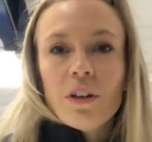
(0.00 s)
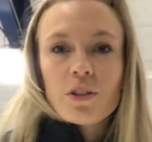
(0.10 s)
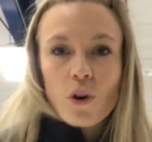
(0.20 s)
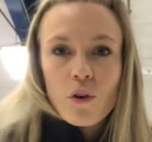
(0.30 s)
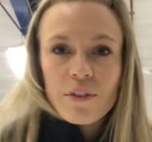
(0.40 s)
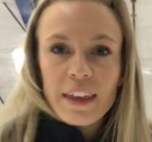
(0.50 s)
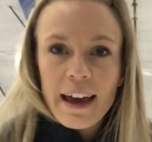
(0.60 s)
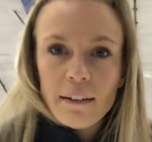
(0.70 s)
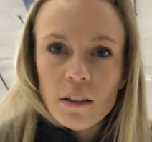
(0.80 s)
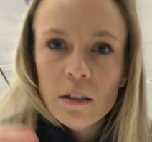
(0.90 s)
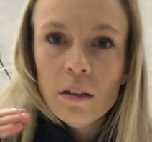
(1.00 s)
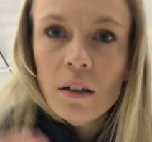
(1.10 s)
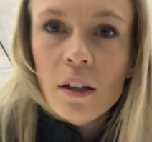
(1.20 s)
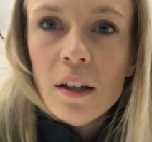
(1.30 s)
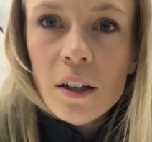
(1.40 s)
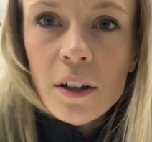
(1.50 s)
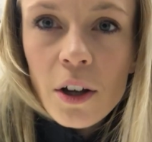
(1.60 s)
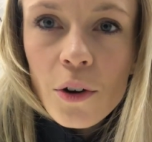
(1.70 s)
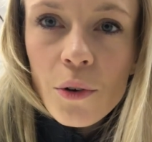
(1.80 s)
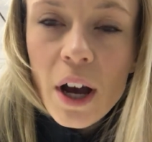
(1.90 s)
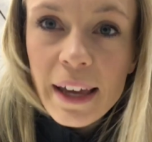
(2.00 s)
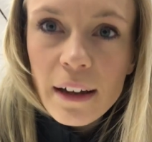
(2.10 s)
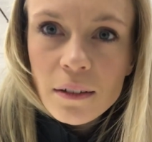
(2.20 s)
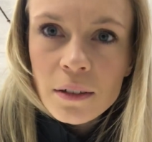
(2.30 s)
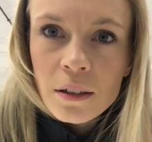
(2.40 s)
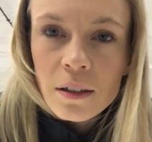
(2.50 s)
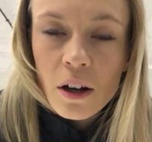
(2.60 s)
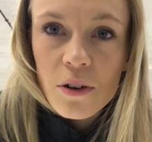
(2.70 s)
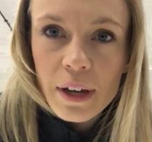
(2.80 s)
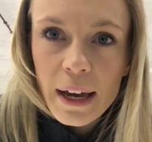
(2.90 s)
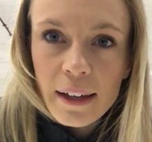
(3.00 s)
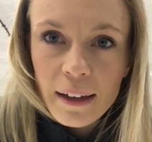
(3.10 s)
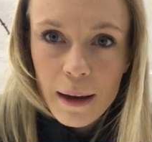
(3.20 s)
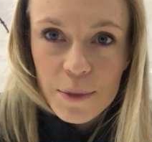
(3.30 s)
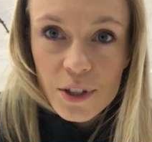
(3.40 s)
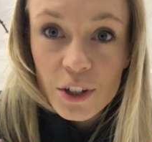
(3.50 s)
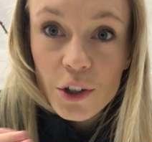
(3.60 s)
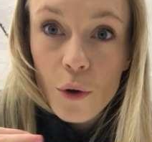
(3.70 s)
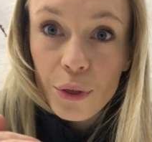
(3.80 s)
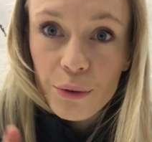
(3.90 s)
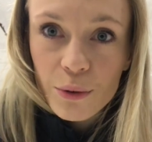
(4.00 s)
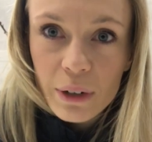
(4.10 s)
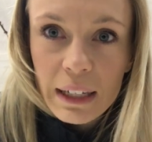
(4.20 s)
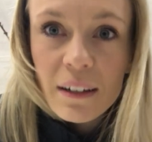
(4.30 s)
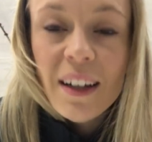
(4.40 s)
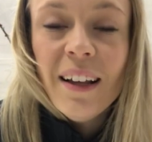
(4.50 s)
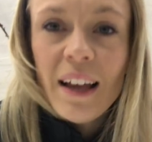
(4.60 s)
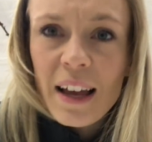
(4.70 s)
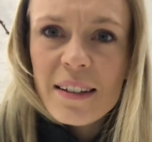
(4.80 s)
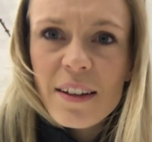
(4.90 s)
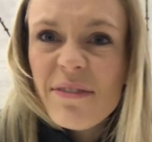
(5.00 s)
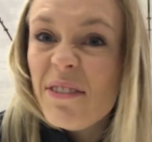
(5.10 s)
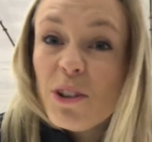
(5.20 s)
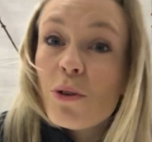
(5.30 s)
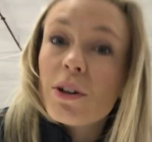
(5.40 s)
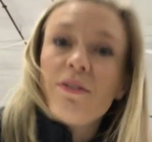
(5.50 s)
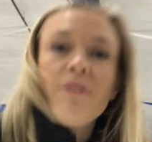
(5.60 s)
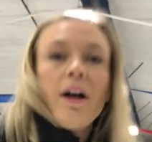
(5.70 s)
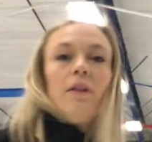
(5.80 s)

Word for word: let's go over that again. Okay, I'm just gonna go through it as if, if you were gonna fall.